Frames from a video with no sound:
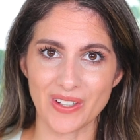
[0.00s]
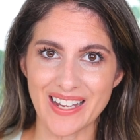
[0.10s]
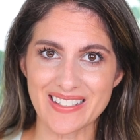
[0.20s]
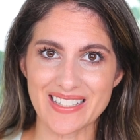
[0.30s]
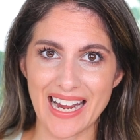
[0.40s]

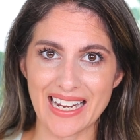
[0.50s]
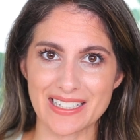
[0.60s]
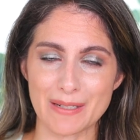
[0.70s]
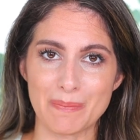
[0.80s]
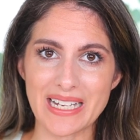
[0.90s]
legs
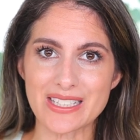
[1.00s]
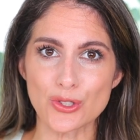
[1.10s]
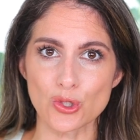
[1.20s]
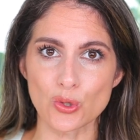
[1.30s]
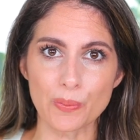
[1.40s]
and it makes it
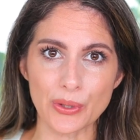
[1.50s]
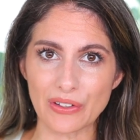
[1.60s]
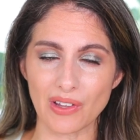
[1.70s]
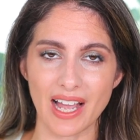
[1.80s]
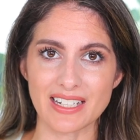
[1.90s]
super
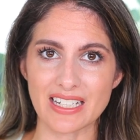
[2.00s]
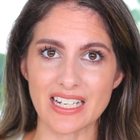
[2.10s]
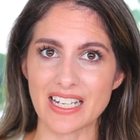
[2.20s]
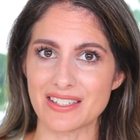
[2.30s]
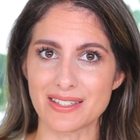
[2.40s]

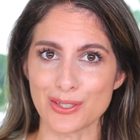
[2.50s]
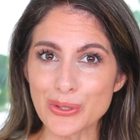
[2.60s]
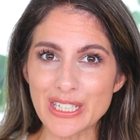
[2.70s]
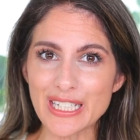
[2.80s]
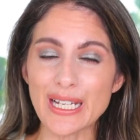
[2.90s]
glidey and
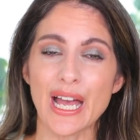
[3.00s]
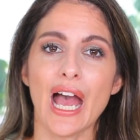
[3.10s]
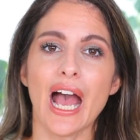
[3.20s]
silky.